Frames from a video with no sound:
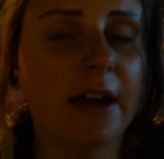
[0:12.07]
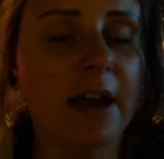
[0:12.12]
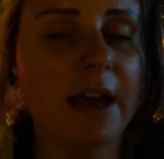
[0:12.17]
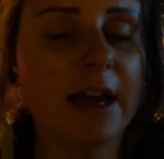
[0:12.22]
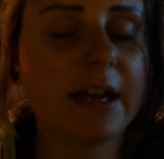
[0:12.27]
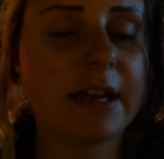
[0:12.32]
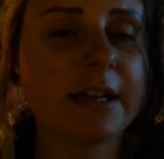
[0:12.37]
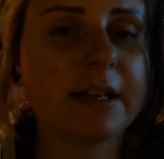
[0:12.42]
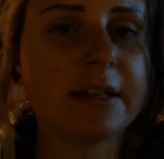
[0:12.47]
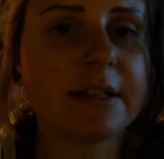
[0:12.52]

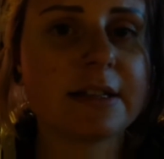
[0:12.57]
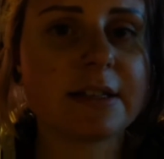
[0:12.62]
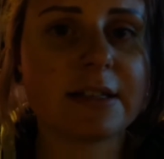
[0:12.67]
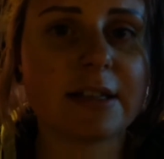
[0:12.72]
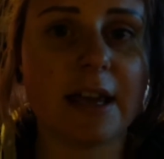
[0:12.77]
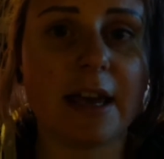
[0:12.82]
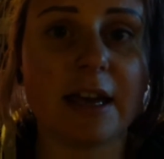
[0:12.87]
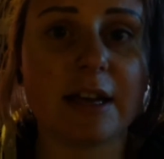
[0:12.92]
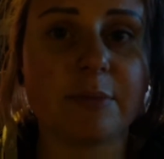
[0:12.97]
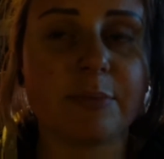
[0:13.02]
eggs
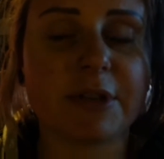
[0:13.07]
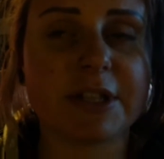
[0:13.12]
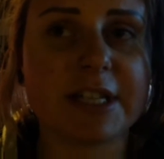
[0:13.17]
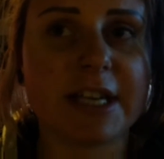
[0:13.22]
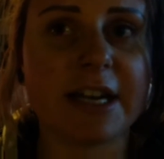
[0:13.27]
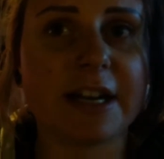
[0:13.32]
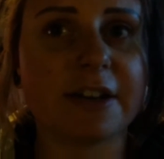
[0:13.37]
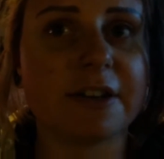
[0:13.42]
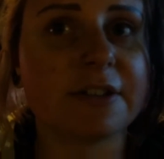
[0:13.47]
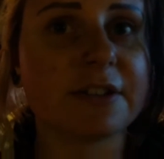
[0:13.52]
and
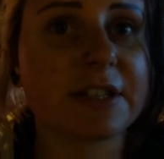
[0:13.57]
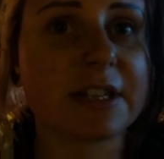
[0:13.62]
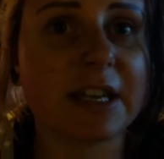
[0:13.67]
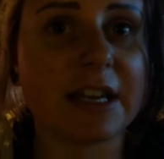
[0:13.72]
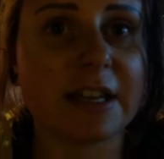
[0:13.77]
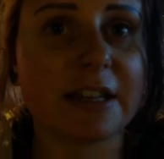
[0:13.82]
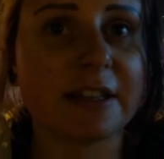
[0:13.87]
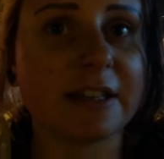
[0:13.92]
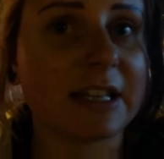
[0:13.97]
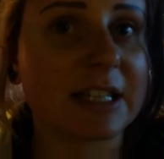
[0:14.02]
potatoes,
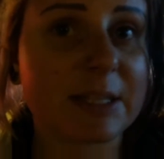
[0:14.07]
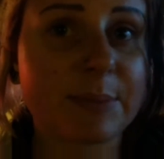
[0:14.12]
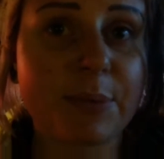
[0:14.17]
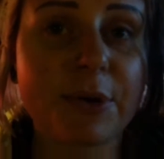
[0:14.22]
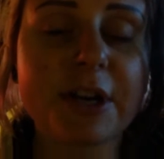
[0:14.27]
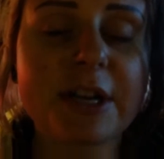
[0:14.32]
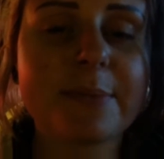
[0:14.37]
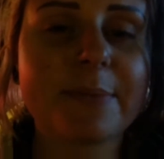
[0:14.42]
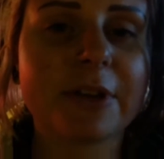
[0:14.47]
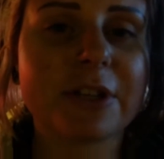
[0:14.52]
and that's
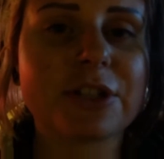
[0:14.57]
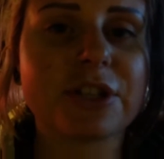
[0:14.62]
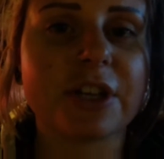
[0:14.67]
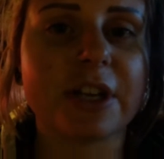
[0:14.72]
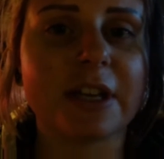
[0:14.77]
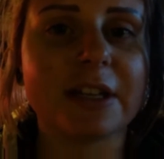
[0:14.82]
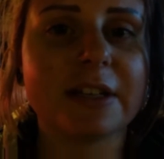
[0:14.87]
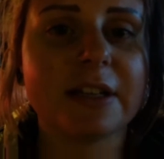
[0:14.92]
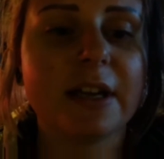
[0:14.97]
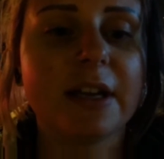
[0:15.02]
pretty much
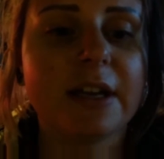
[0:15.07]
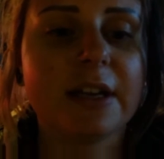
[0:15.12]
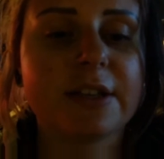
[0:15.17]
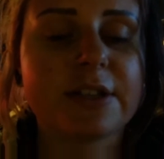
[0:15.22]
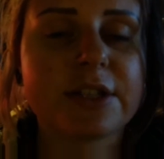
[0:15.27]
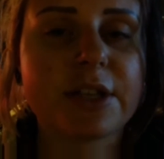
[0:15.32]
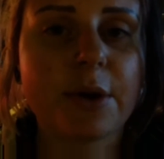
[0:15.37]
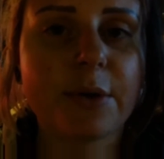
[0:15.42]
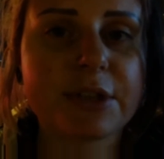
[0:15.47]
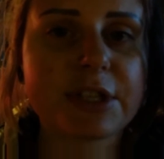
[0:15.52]
it.
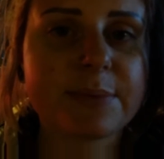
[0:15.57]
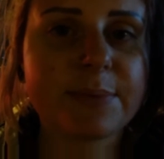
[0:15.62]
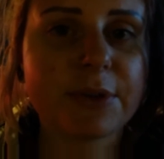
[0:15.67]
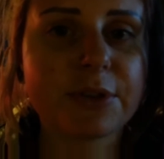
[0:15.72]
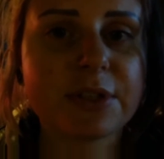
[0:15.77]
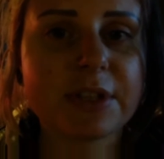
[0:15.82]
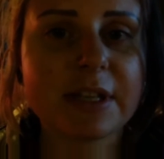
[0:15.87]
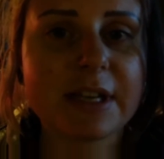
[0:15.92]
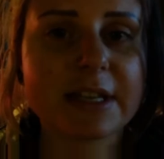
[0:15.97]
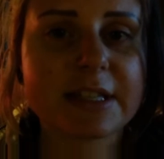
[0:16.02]
So it's
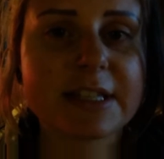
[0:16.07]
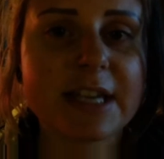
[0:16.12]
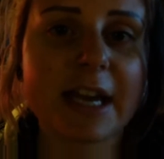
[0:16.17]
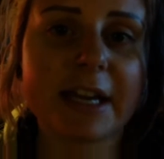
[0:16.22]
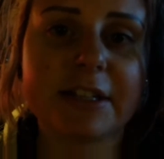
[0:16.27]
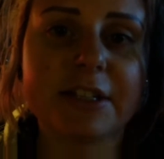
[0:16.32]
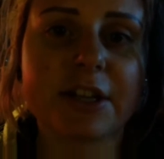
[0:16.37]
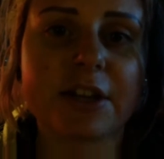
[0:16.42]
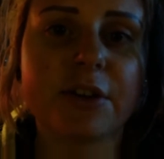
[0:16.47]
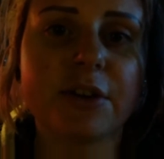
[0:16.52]
mostly a
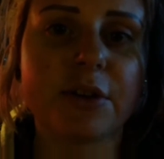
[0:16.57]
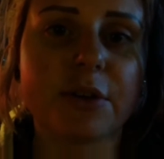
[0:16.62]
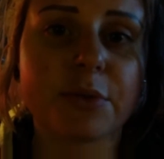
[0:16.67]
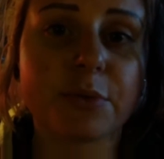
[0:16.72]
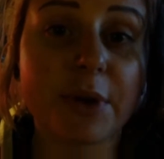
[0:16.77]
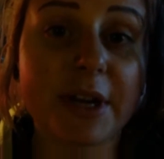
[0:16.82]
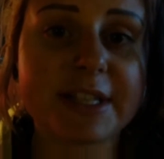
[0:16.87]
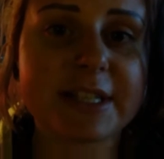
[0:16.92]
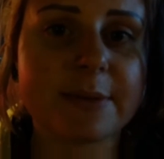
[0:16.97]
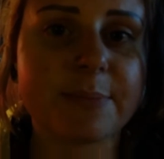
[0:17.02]
technical
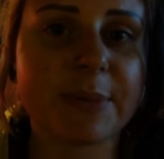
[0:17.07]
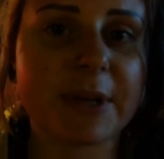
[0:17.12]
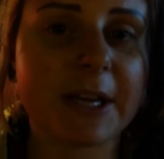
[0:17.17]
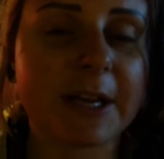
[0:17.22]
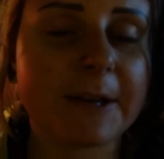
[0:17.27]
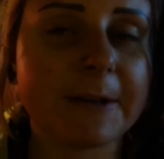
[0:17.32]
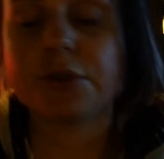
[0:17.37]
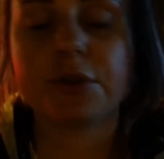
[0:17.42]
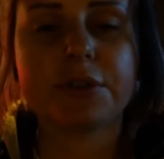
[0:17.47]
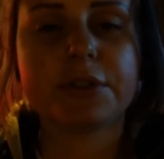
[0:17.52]

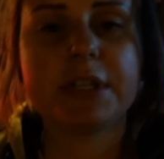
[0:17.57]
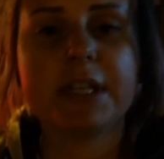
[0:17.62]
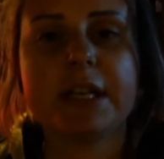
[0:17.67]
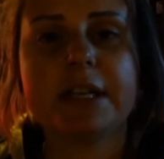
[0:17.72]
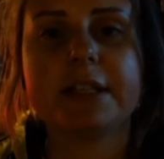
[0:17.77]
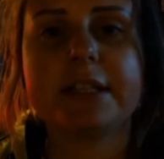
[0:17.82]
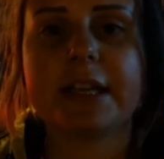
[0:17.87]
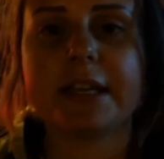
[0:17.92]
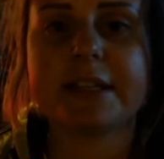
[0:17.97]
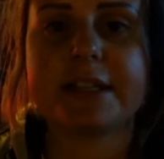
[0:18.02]
recipe.
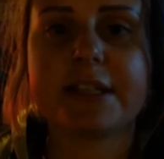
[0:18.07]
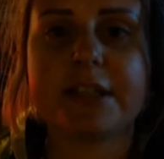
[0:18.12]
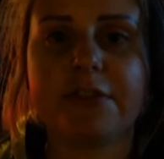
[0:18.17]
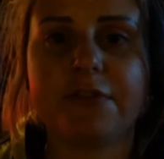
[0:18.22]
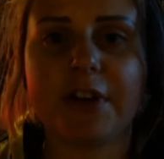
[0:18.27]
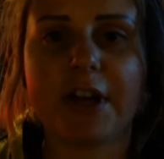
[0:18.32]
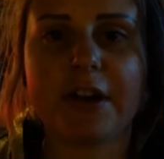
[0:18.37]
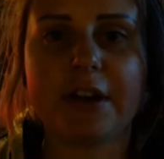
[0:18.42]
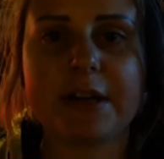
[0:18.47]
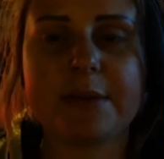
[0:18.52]
Tortilla tends to
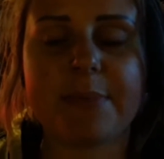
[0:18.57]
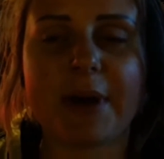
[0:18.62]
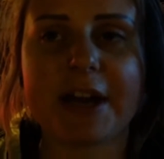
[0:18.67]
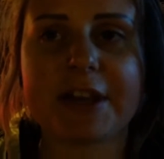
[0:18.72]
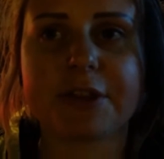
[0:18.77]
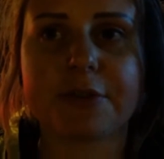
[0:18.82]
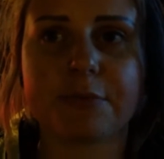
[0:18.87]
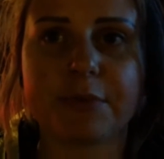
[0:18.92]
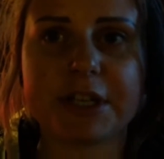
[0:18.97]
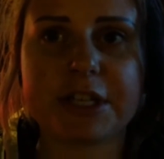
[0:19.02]
vary
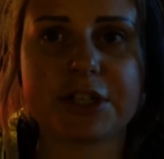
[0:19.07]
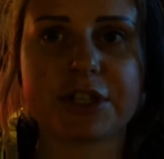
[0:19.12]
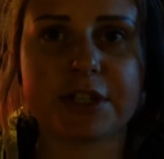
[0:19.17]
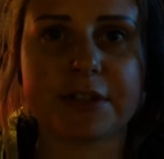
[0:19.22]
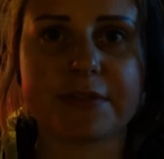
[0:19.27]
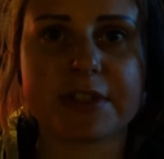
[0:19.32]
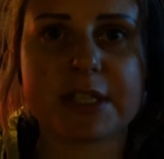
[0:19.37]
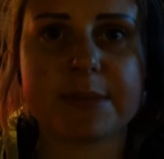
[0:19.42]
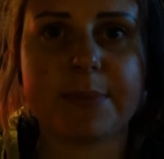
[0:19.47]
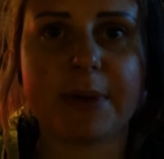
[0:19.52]
by the region
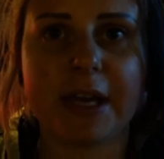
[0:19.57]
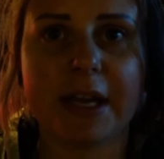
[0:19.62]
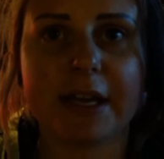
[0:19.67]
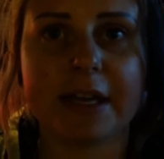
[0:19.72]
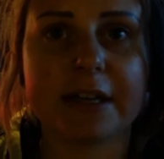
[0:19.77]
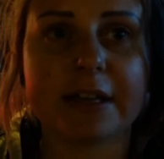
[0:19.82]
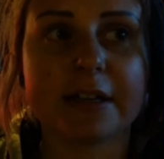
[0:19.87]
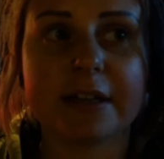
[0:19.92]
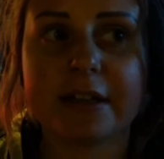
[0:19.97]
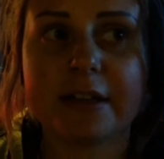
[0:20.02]
of
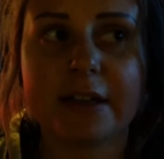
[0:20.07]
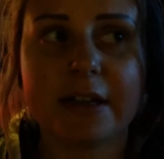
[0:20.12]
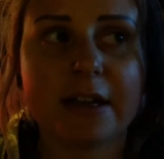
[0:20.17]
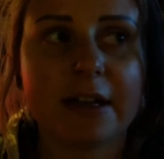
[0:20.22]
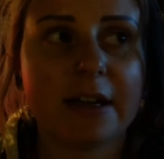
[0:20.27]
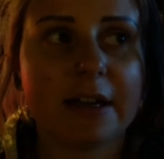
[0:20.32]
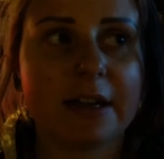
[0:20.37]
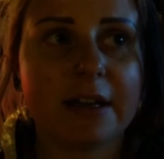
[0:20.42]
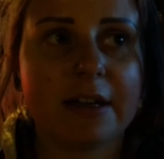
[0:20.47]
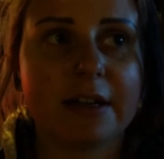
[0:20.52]
Spain.
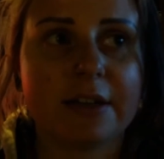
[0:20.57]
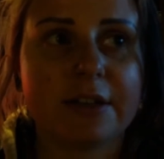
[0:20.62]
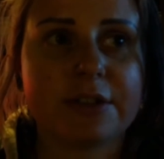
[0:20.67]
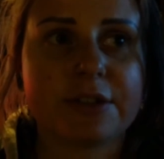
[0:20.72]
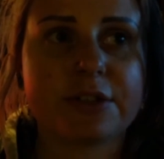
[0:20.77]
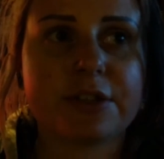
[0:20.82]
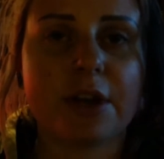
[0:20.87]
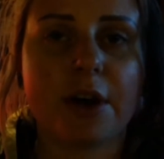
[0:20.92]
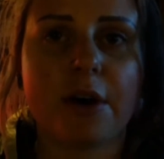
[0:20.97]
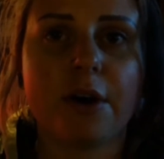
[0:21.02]

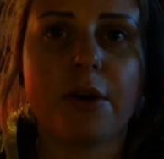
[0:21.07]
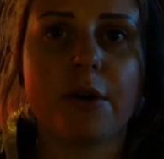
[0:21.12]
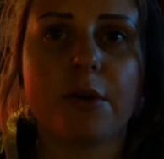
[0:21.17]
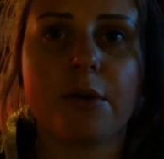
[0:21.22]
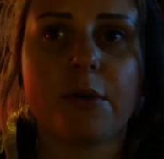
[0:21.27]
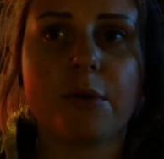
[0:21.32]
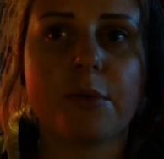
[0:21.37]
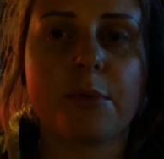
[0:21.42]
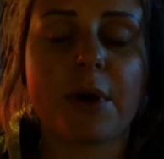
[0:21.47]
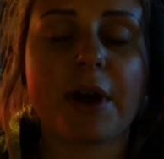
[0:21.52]

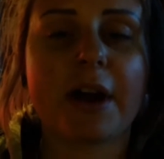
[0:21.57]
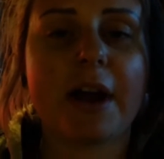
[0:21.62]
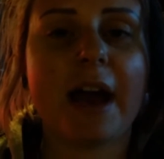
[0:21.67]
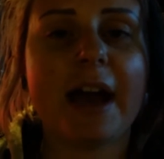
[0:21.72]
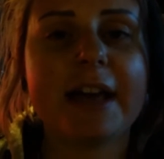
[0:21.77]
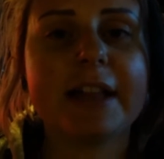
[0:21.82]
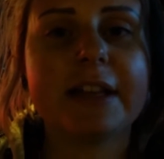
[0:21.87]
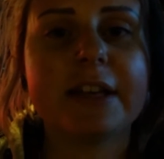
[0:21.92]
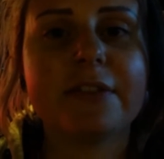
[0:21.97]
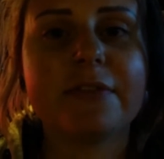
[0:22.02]
So where
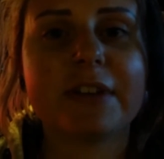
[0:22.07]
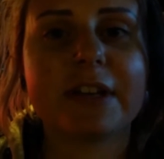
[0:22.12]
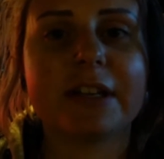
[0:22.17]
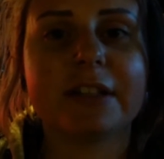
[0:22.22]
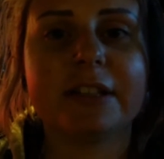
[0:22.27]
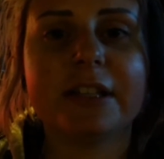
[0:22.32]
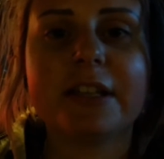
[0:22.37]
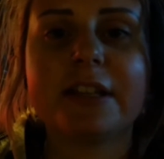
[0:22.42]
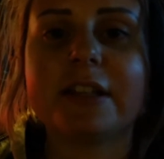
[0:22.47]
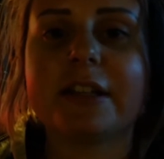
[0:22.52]
I live in
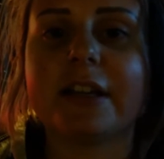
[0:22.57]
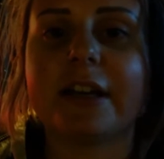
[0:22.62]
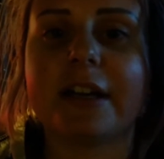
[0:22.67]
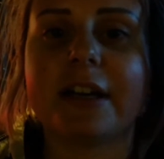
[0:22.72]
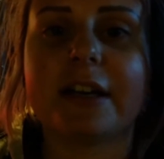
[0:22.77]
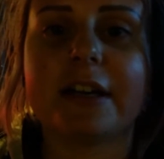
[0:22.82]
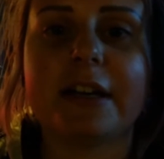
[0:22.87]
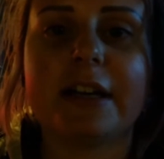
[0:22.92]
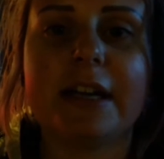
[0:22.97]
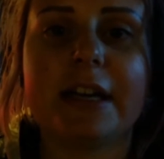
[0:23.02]

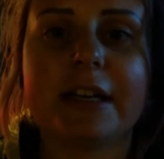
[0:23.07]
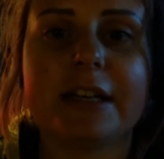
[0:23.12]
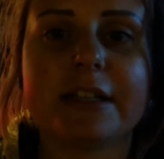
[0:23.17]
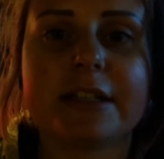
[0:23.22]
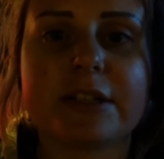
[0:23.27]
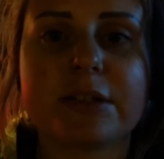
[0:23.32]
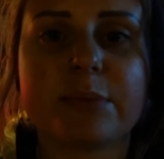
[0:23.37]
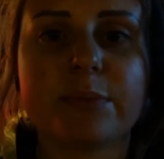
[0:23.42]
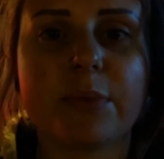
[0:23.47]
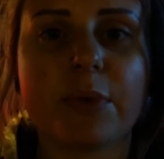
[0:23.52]
Galicia, it
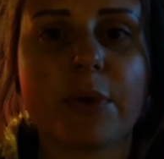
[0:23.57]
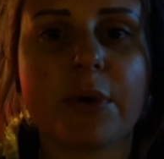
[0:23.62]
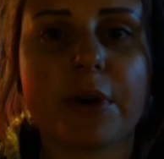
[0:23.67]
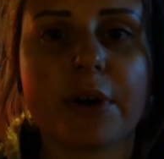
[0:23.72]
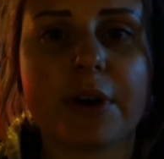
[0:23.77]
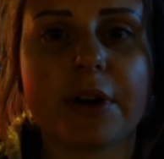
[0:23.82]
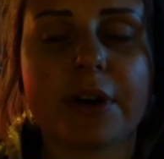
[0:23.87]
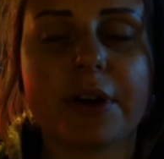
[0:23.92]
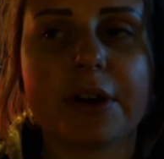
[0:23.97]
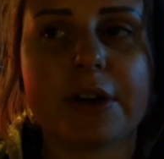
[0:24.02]
is
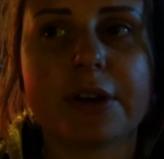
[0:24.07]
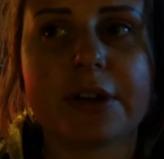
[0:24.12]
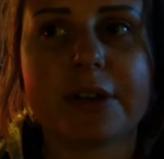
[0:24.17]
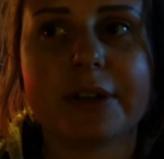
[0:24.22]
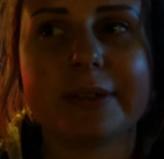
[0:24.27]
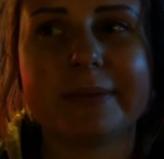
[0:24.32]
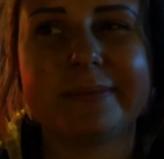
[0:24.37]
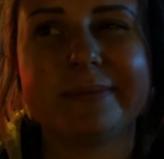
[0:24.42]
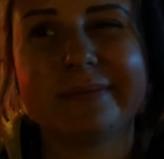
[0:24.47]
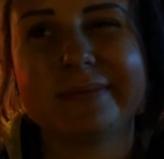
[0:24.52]
more